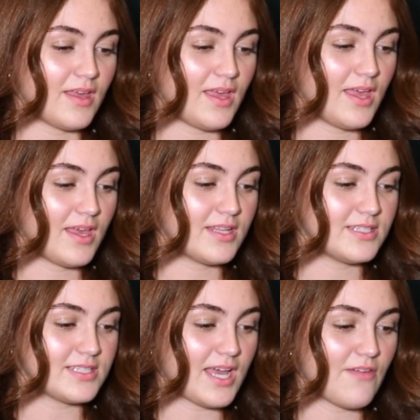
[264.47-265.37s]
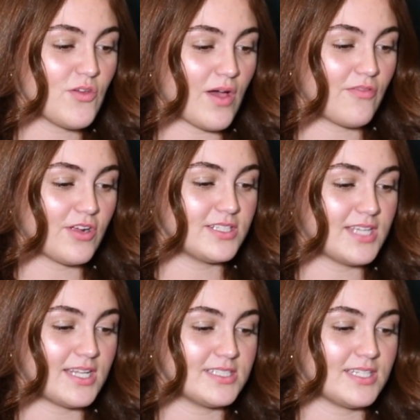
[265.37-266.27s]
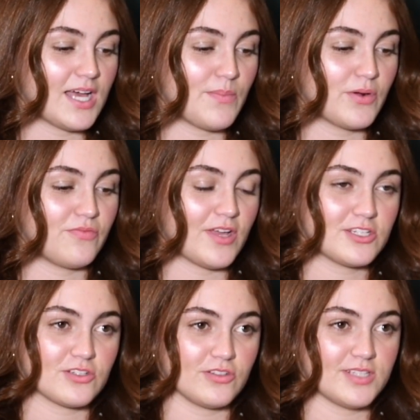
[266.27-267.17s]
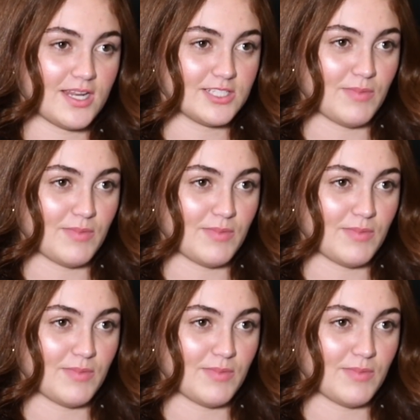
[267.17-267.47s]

And have you ever attended a professional tennis